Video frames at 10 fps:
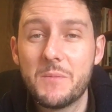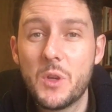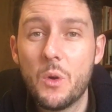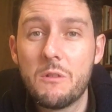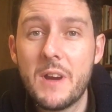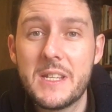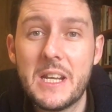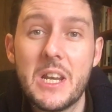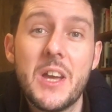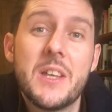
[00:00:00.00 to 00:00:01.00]
already
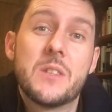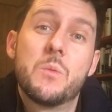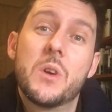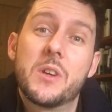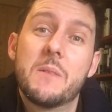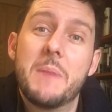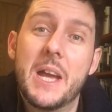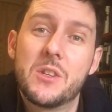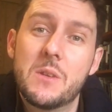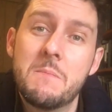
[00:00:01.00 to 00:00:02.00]
learnt what
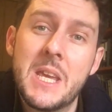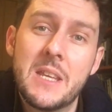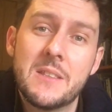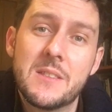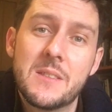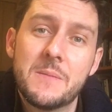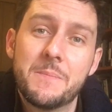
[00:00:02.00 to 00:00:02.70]
compassion means.